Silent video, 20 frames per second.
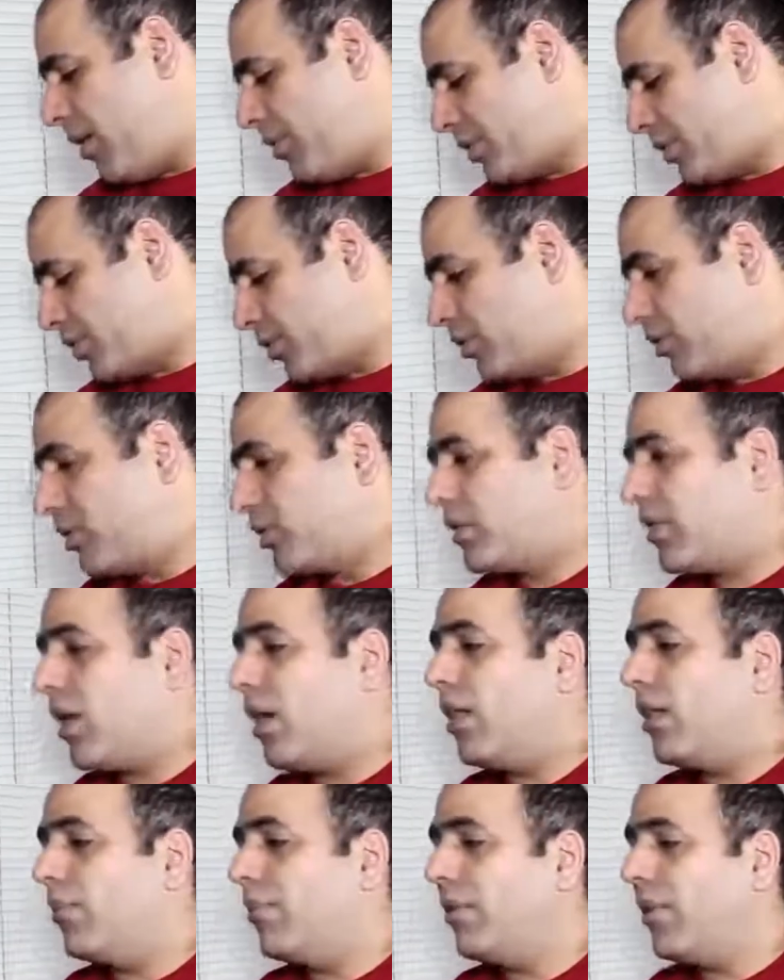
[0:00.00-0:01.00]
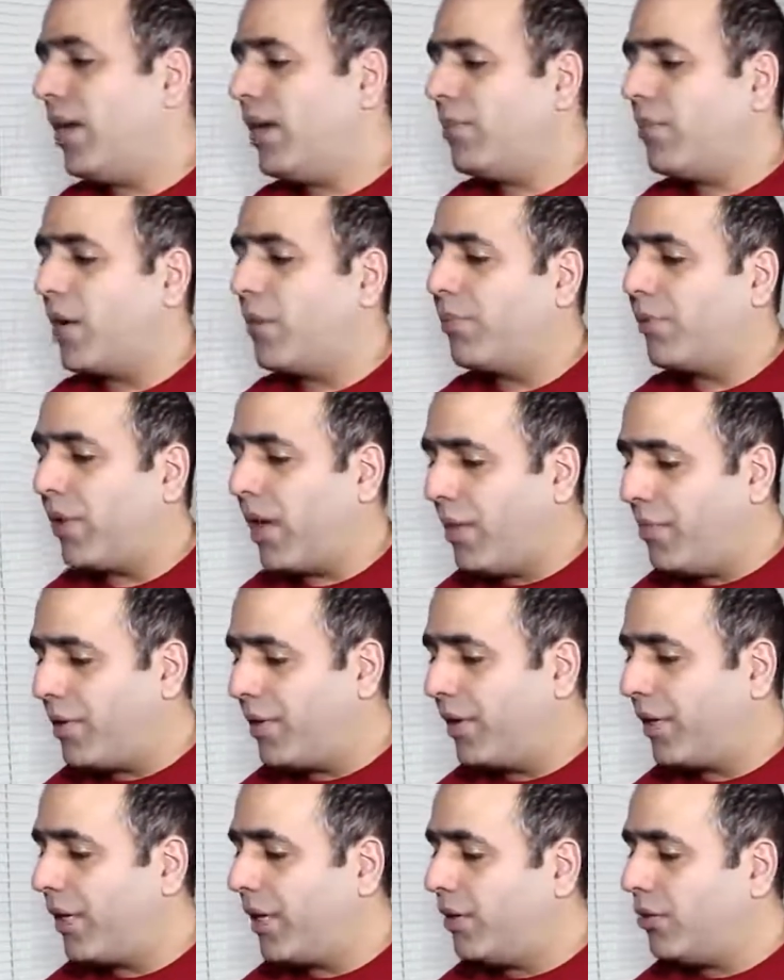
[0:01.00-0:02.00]
power source, I'll plug my
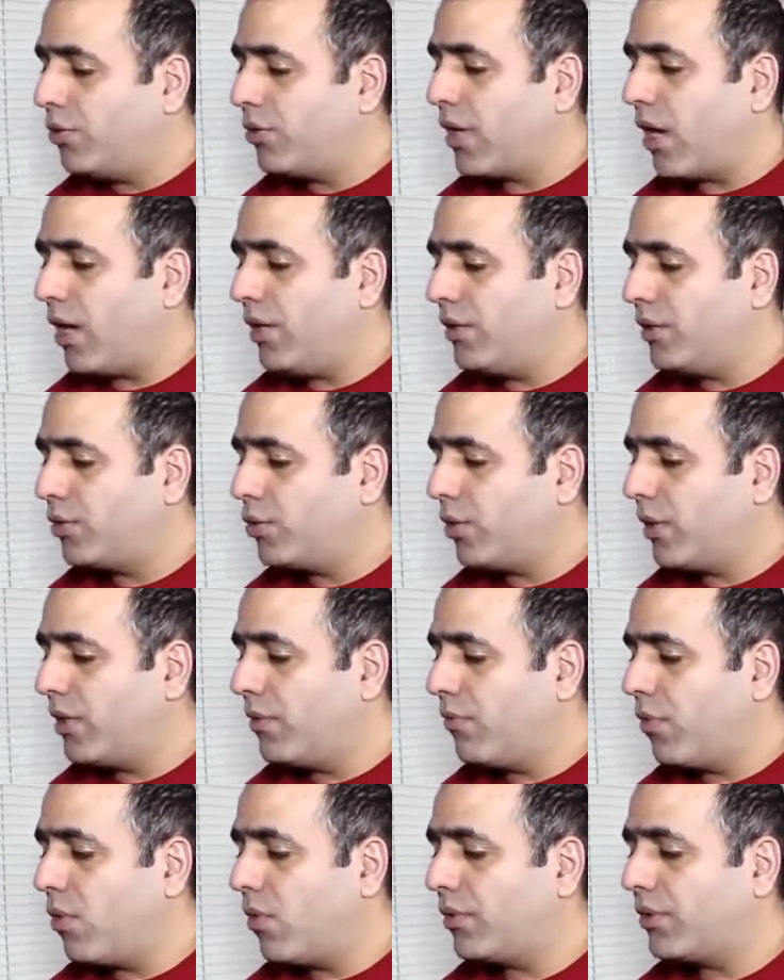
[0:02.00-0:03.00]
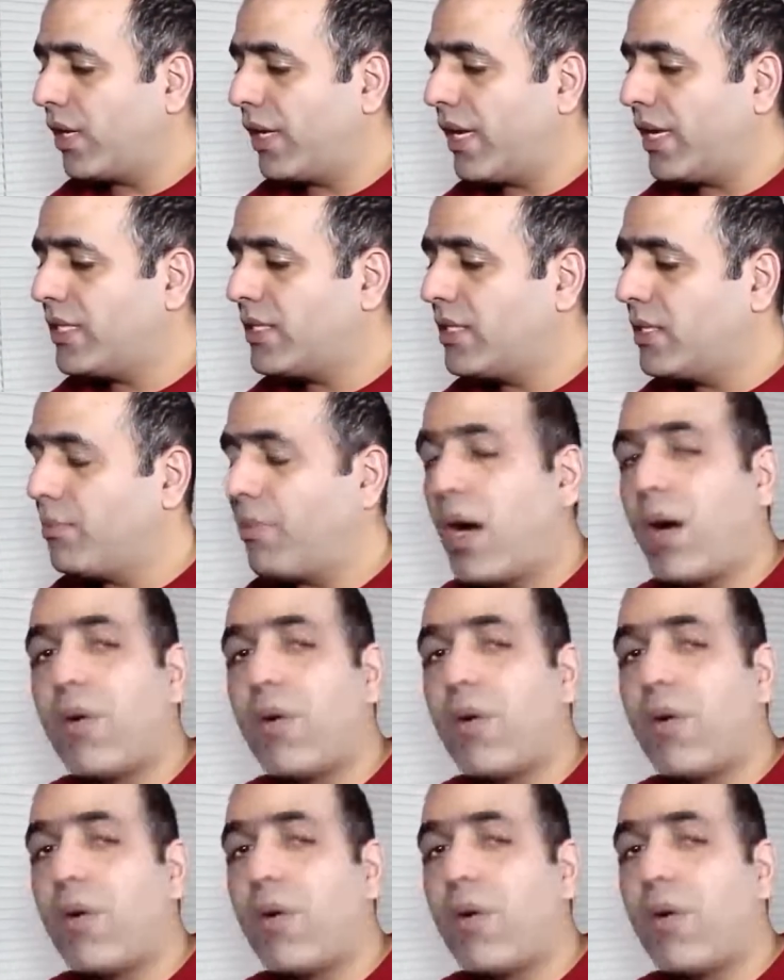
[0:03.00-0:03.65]
primary into the 120 volt AC